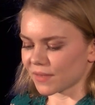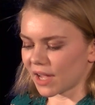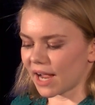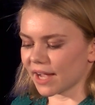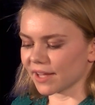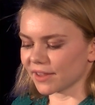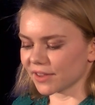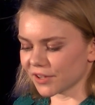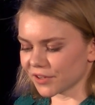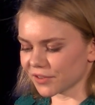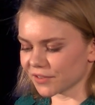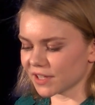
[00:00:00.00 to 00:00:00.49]

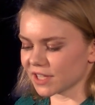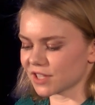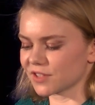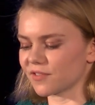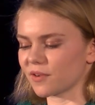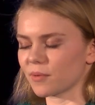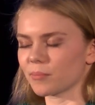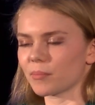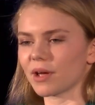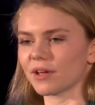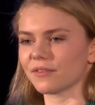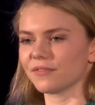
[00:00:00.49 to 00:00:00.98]
I learned this
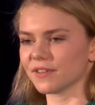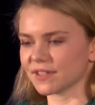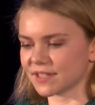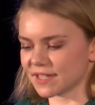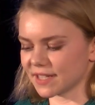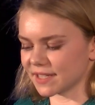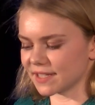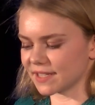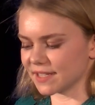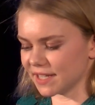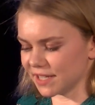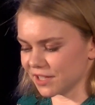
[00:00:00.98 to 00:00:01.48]
from my
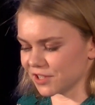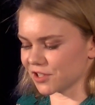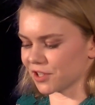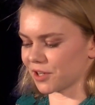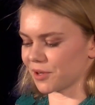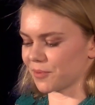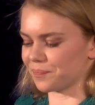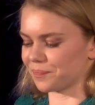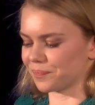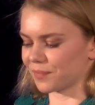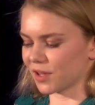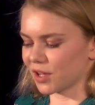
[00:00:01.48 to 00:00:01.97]
physics
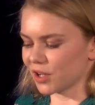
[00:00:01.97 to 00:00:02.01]
teacher,